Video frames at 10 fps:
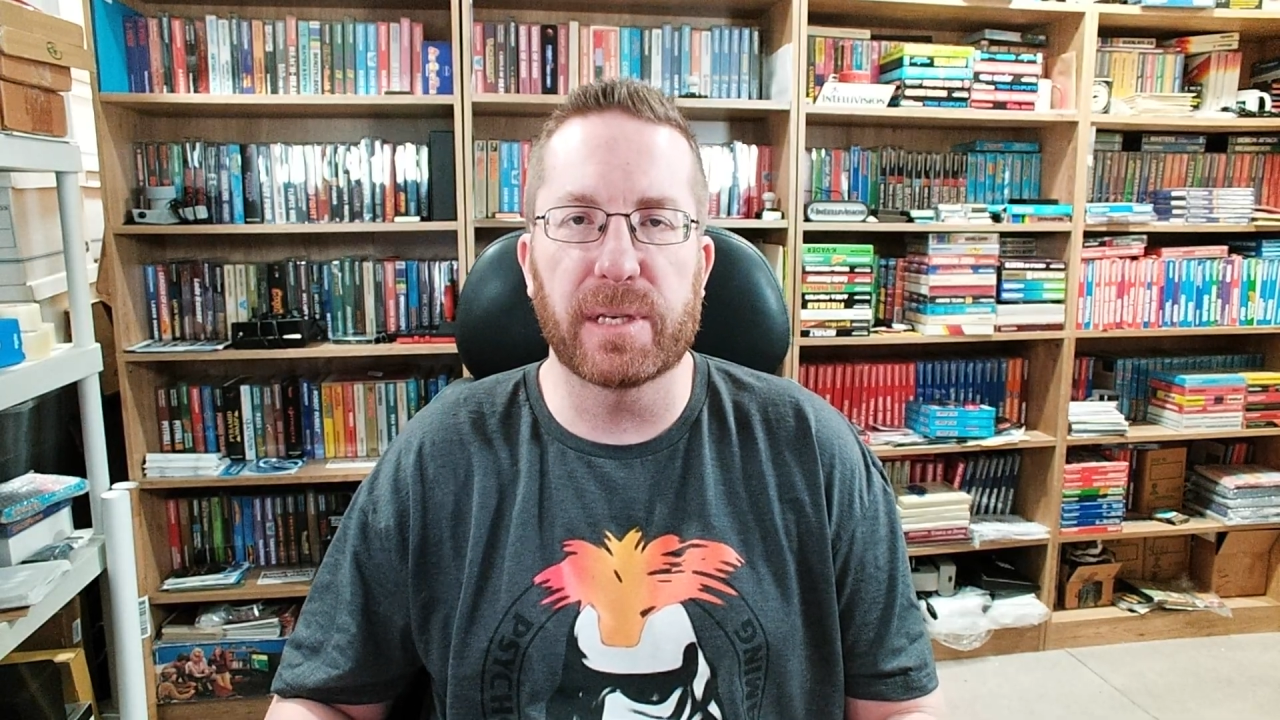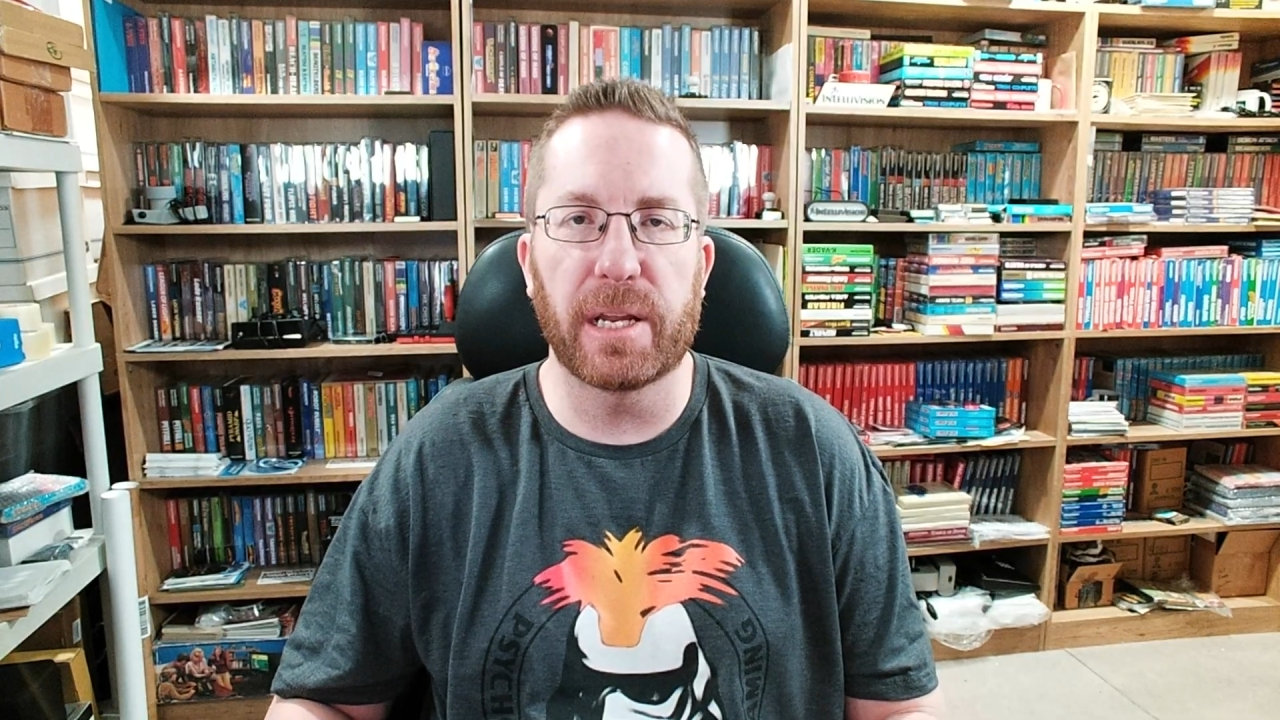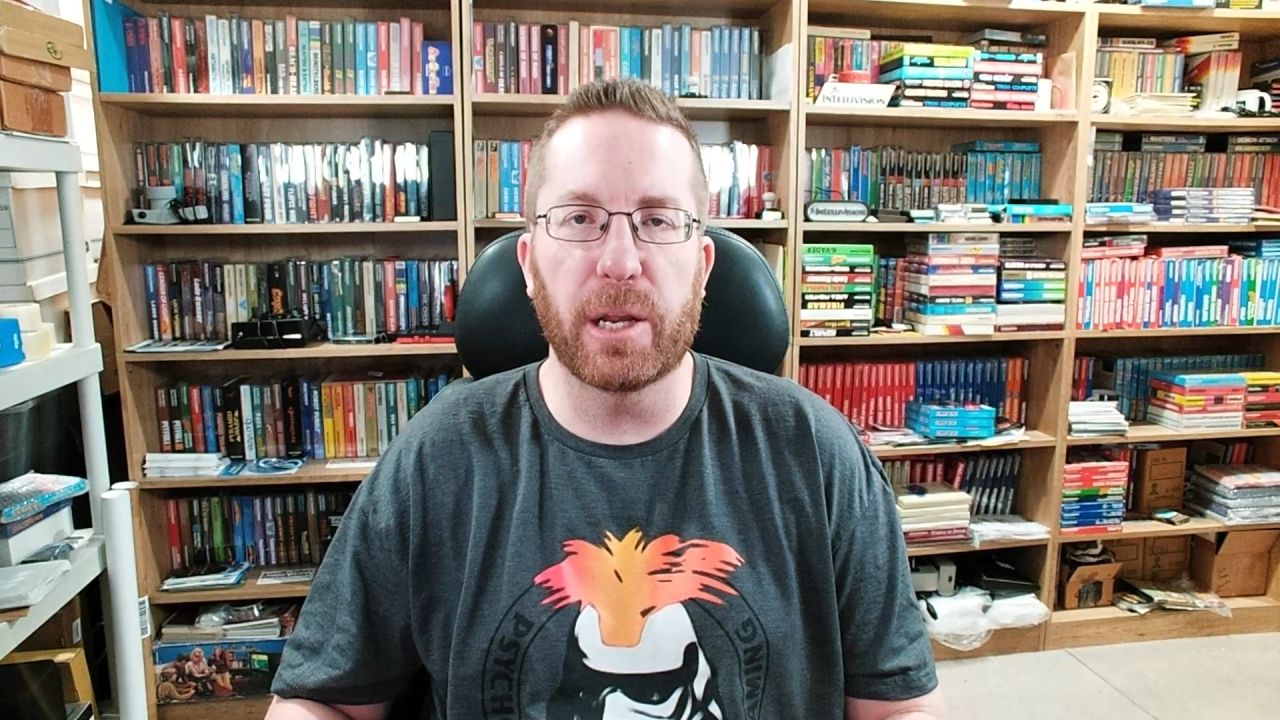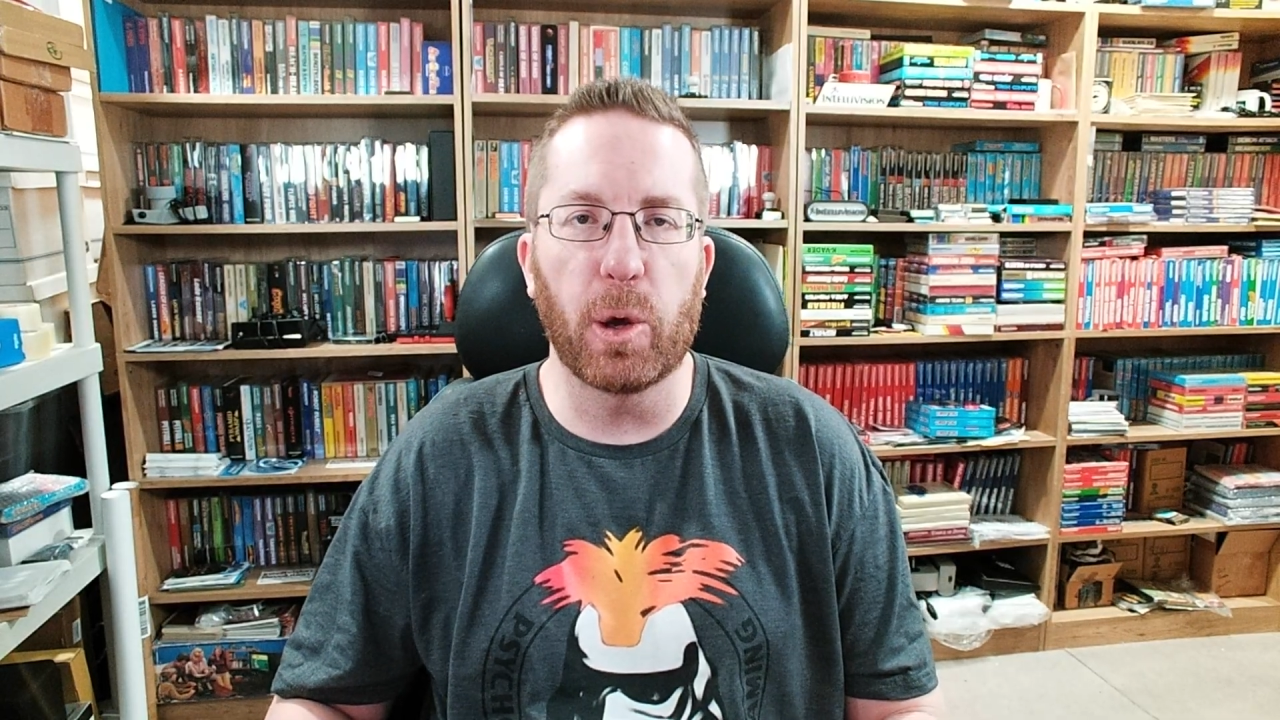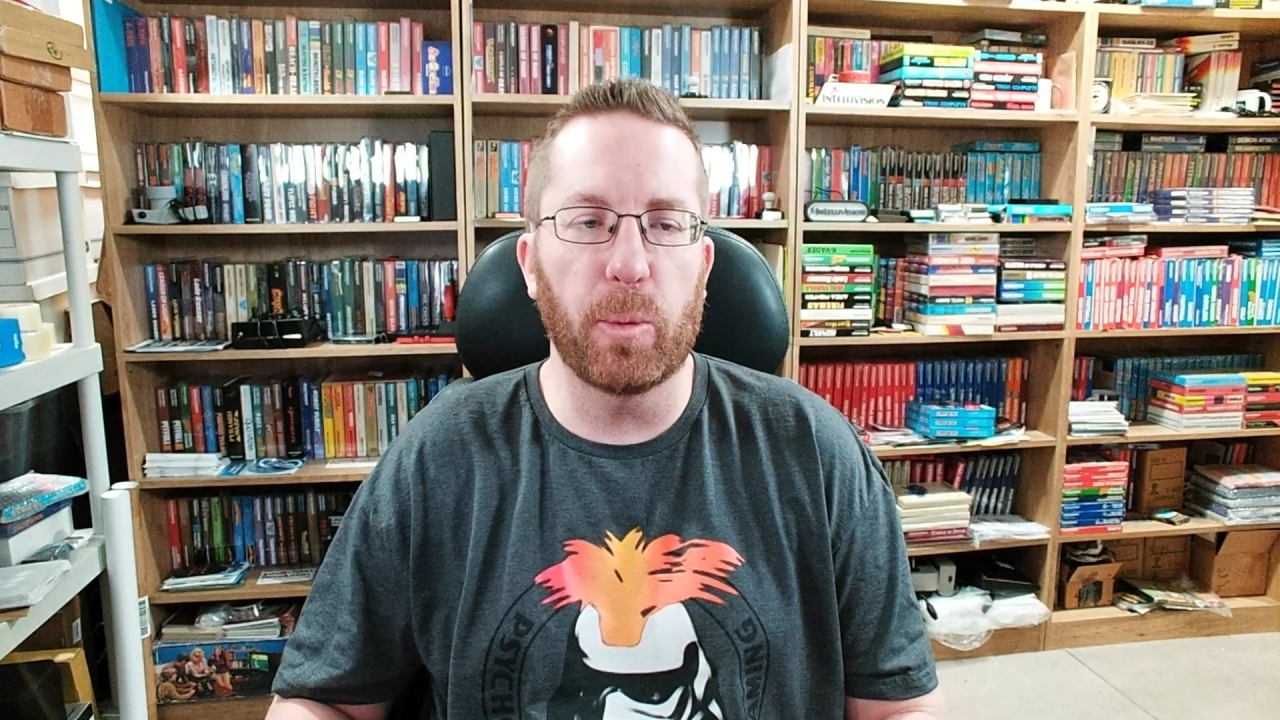
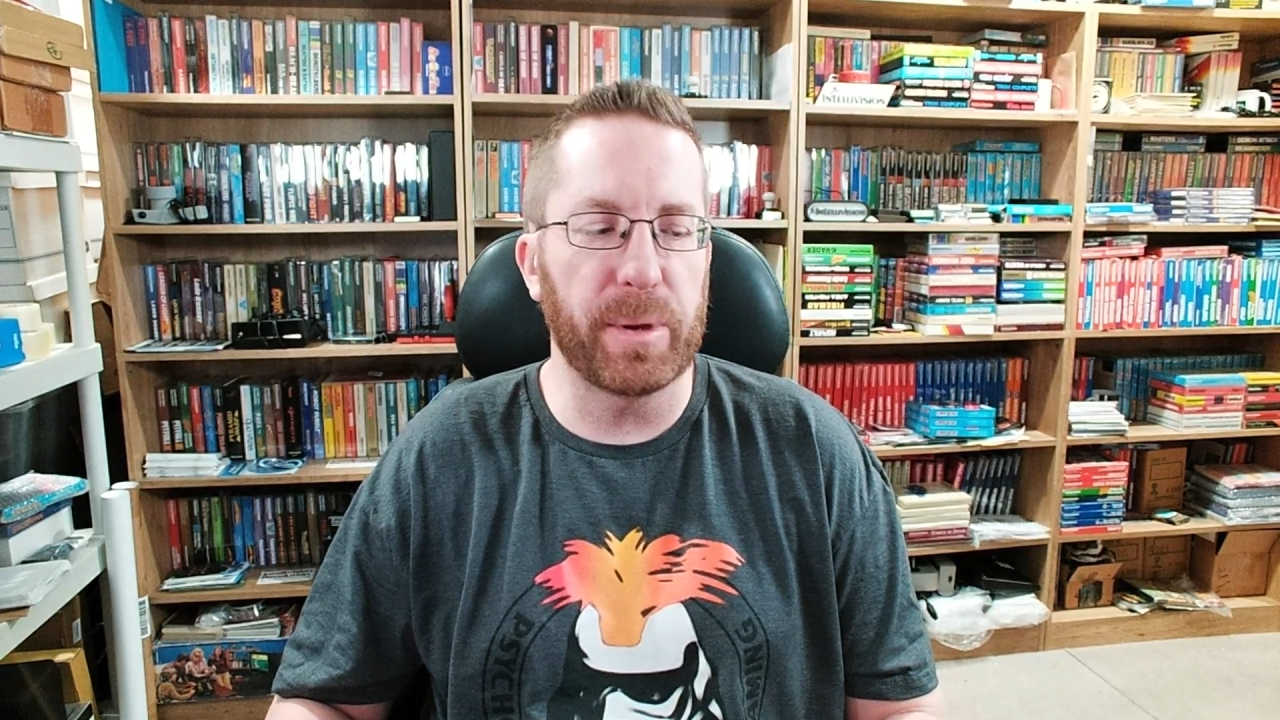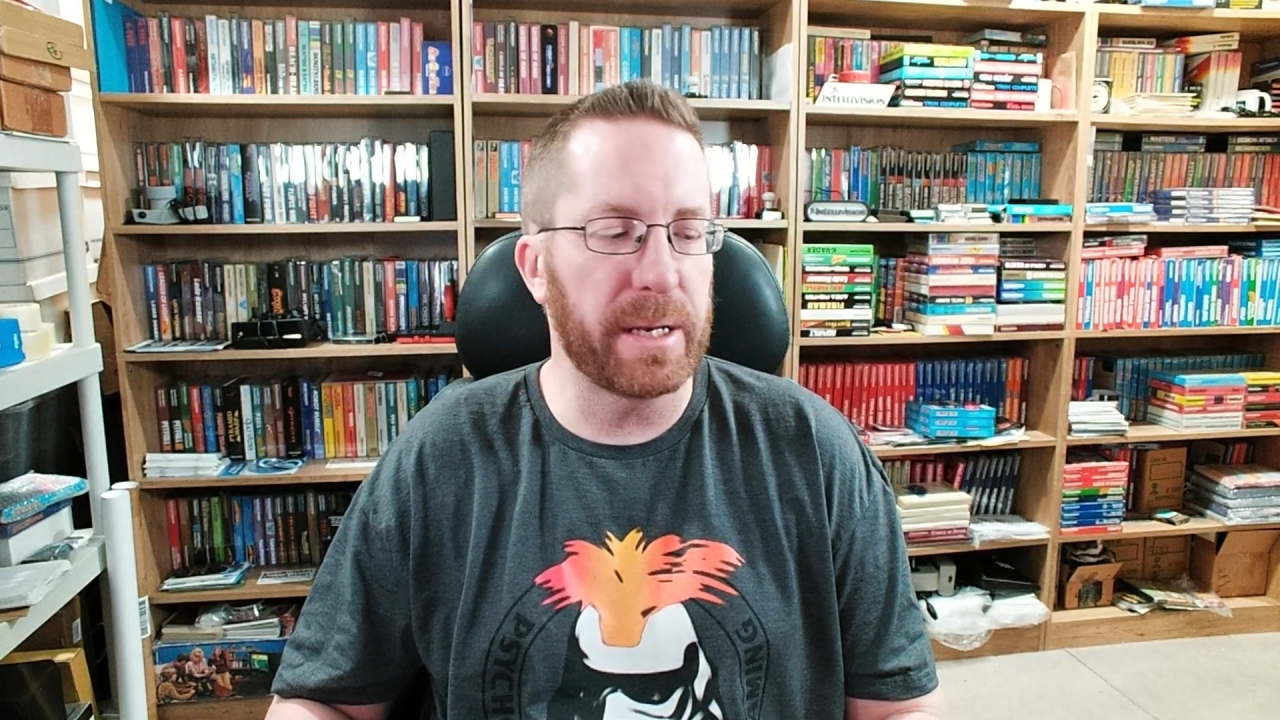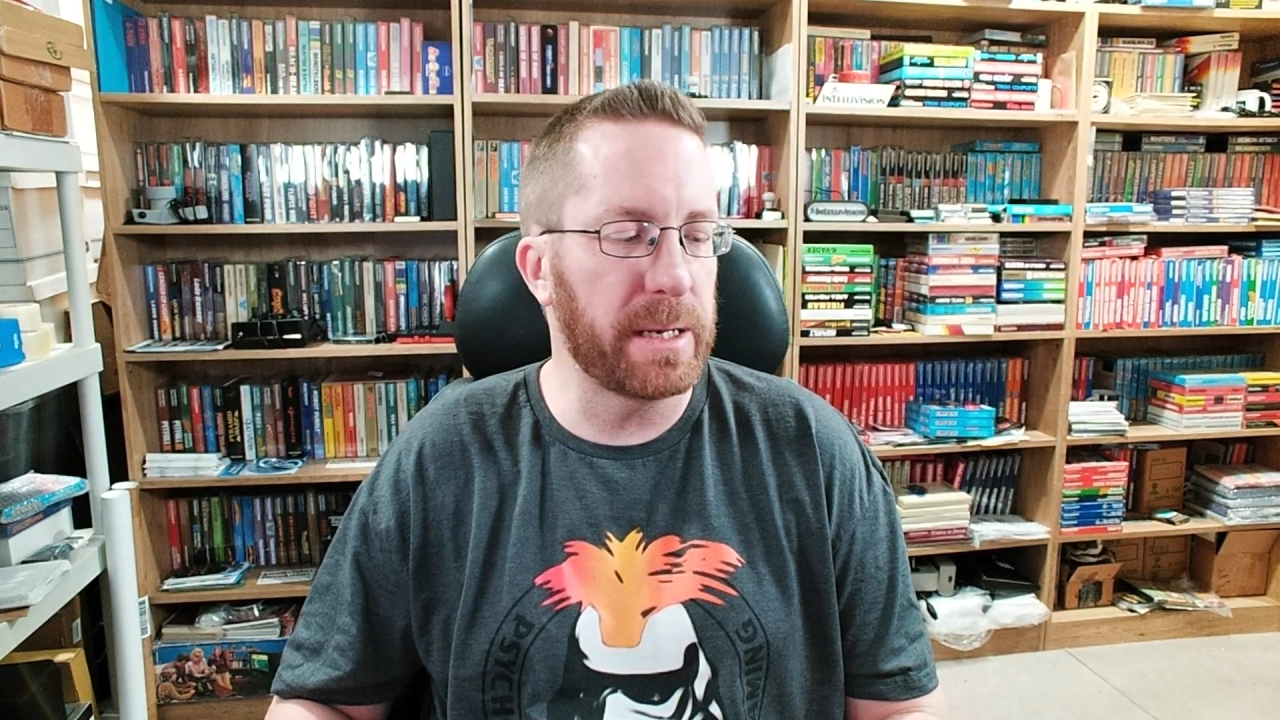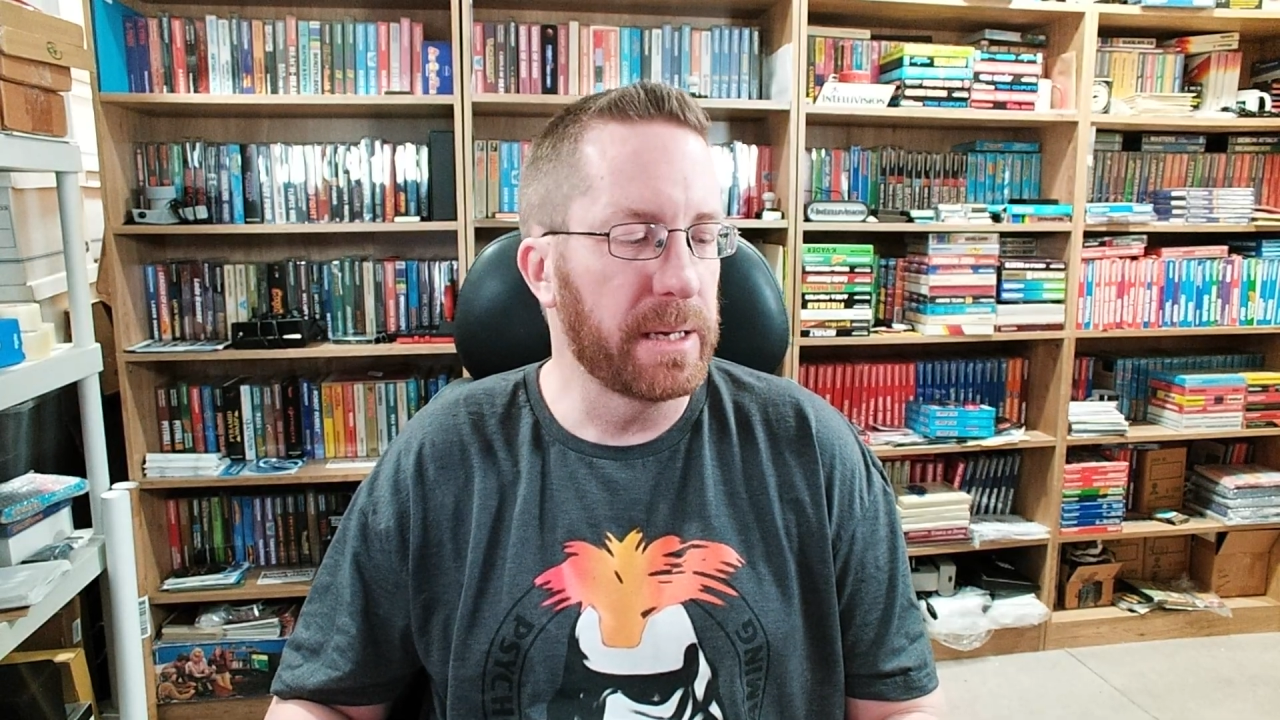unopened.